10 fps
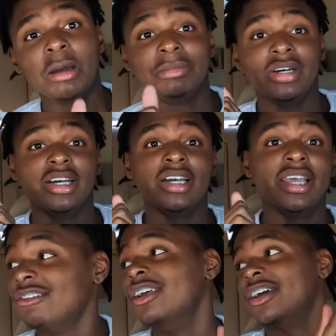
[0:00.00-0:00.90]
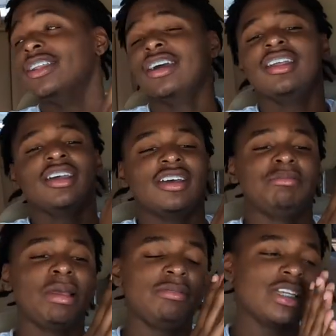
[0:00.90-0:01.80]
but so look look
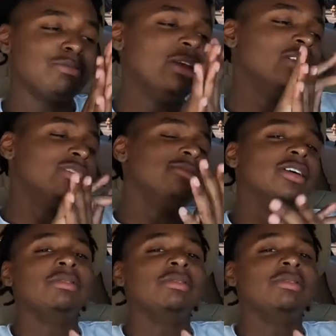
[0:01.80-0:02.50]
look peep this peep this bro